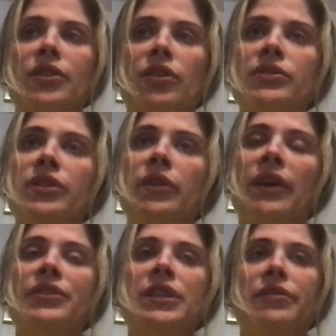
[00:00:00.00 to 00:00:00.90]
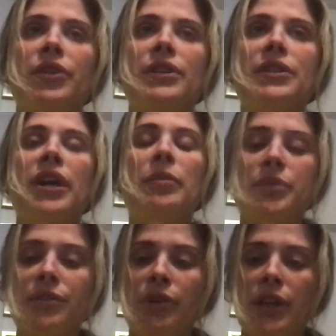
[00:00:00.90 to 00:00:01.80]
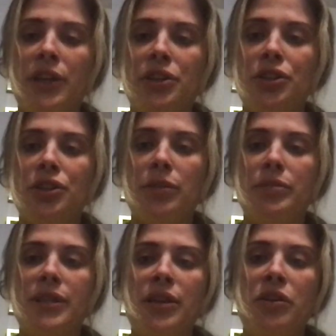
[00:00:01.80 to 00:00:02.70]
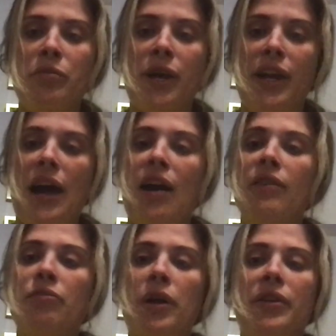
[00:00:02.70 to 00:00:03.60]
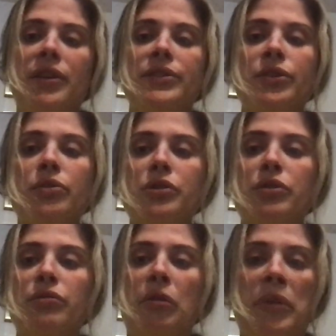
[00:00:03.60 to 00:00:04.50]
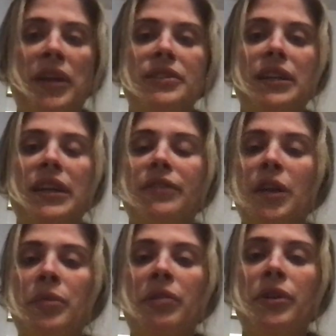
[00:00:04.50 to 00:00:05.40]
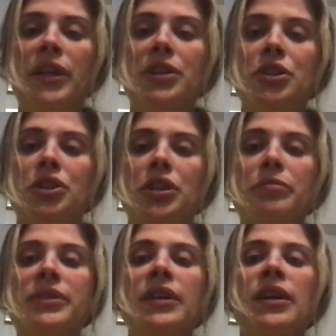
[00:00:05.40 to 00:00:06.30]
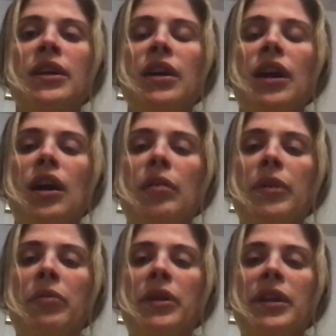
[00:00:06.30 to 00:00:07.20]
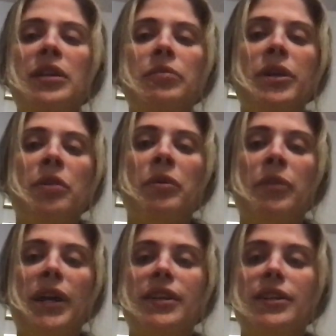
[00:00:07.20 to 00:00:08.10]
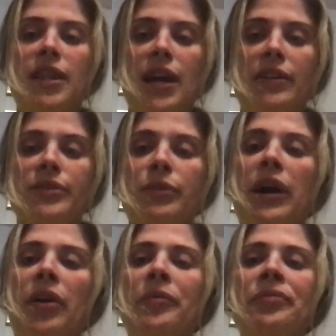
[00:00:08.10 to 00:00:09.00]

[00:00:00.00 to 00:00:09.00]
also have different types of relationships than you might have, whether it's social, romantic, family relationships, and we need to be open-minded to that as well.